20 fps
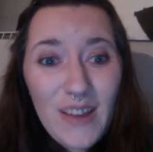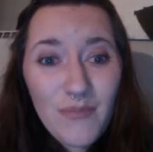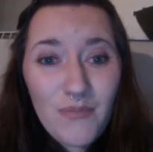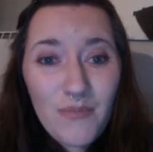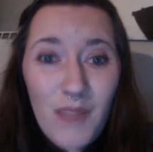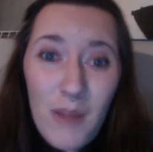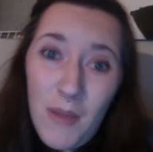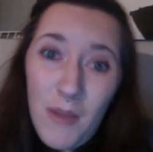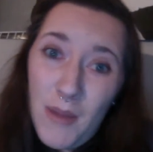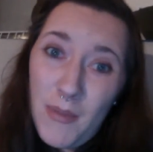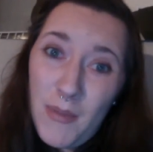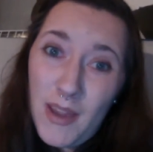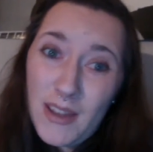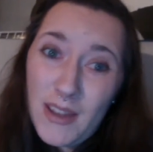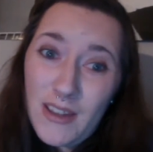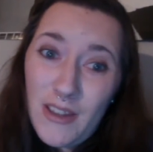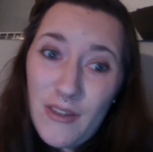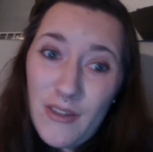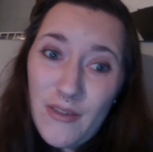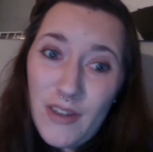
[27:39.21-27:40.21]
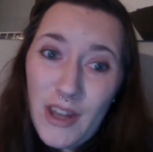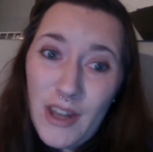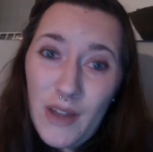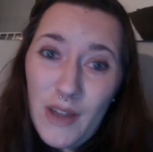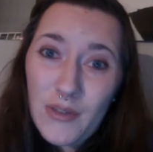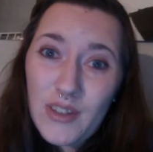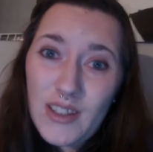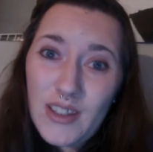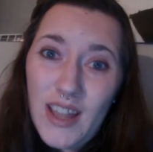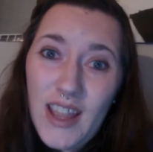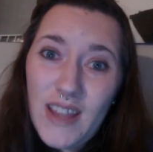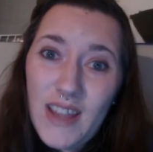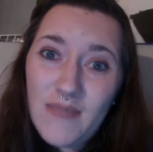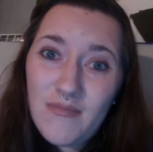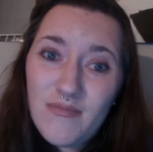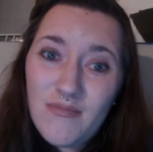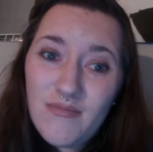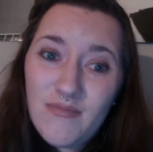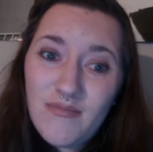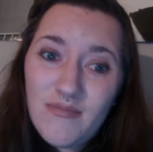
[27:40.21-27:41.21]
I might make another video tonight.
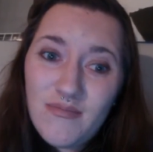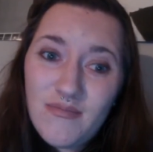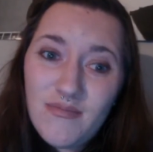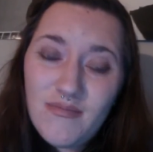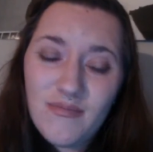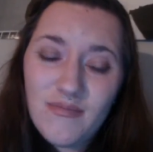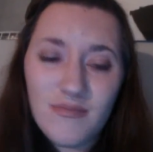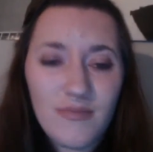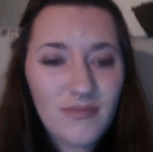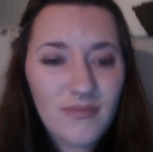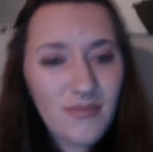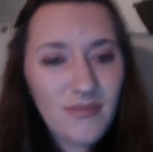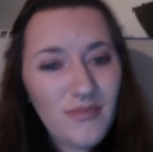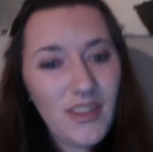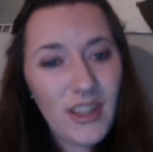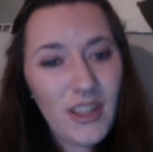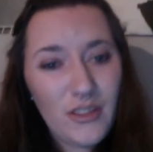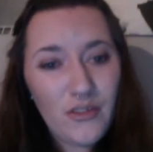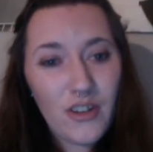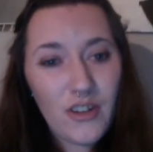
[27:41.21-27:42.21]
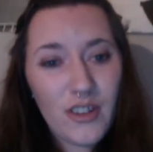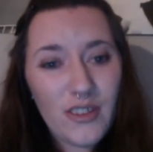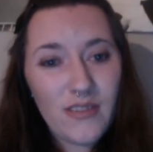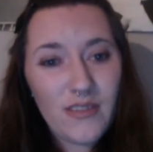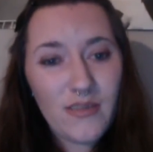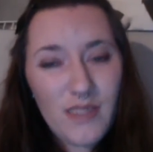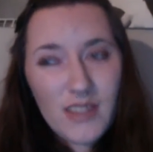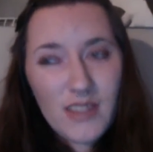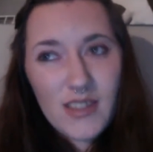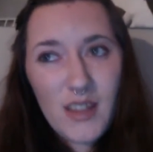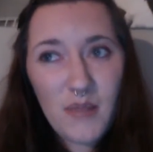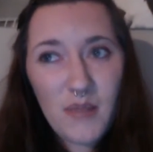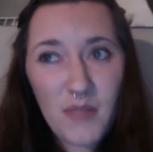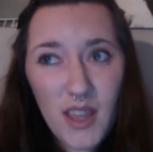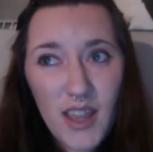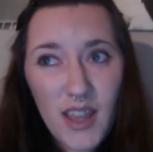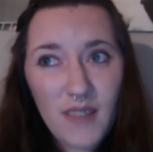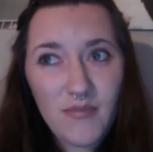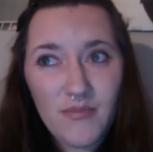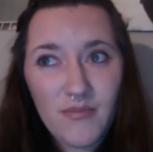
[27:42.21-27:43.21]
Like, during the same
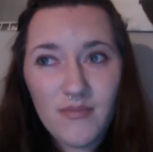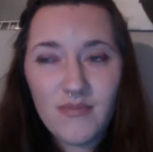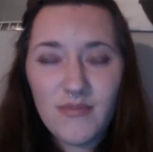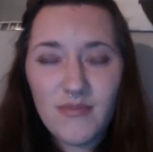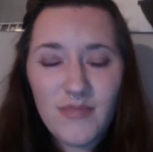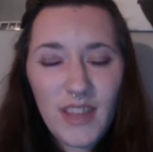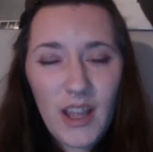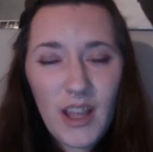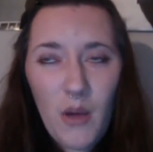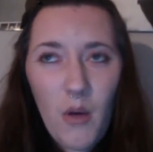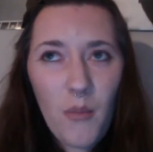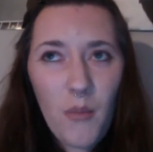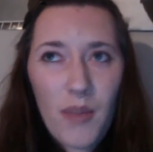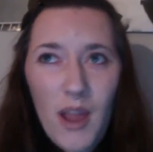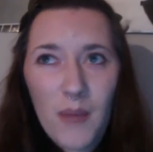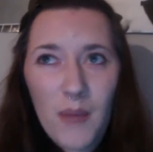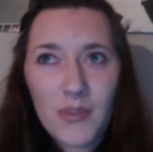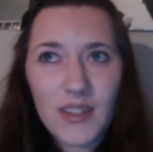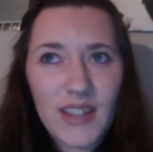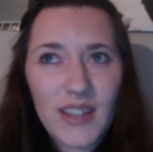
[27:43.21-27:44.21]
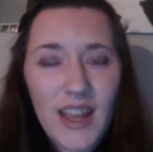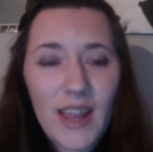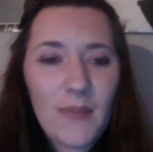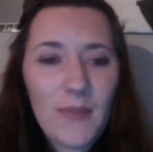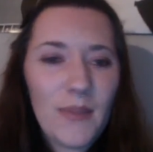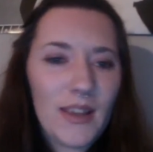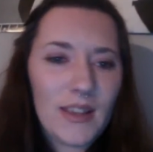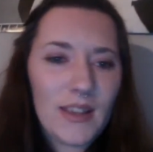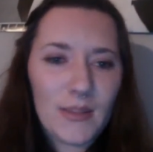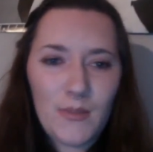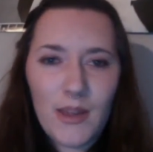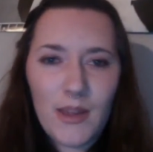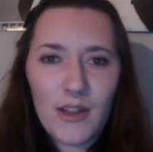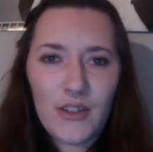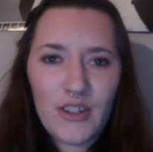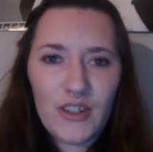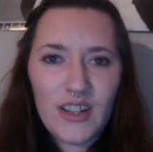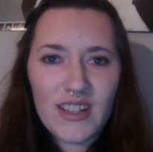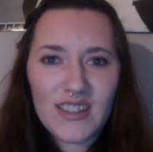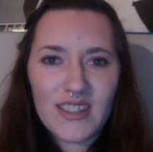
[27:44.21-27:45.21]
day. Like, it won't be up tonight because my
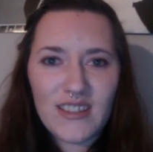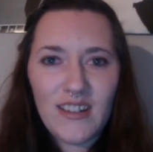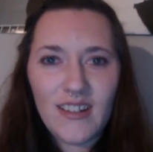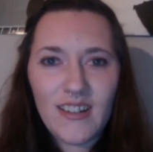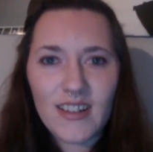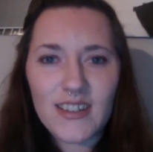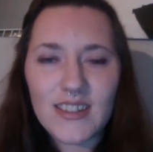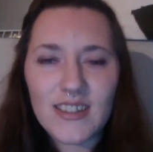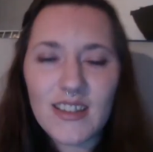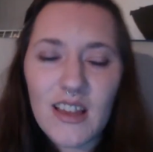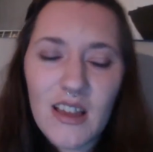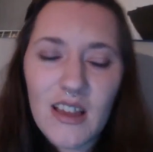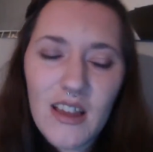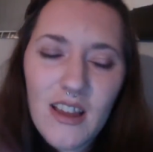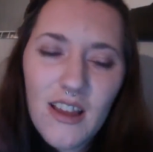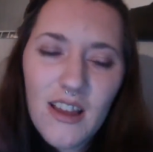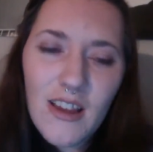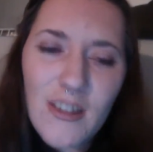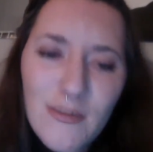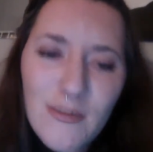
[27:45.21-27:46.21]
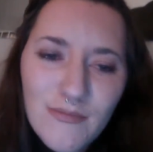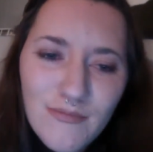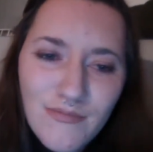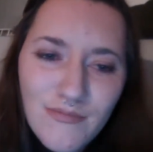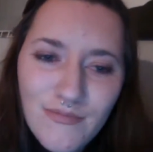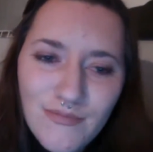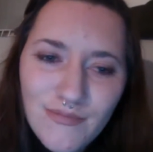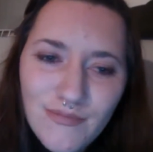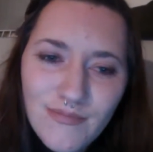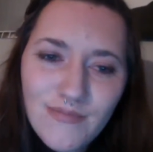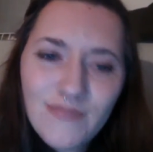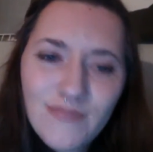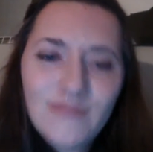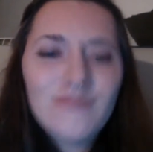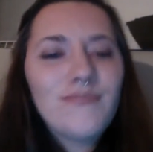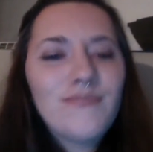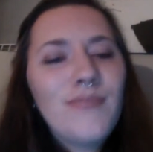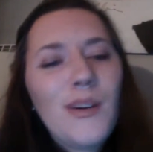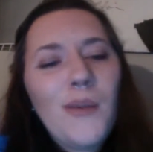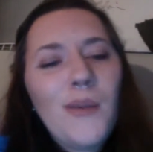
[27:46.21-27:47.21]
internet sucks.
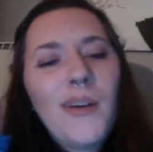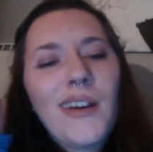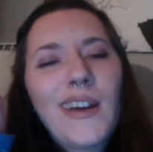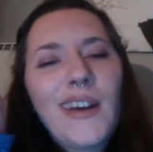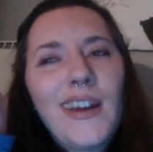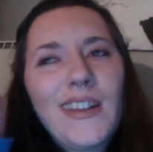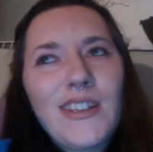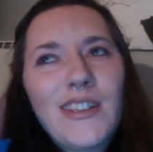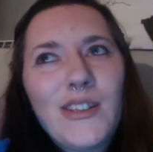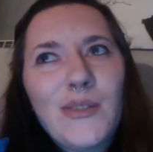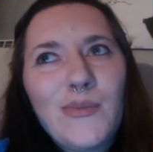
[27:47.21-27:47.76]
But what can I do?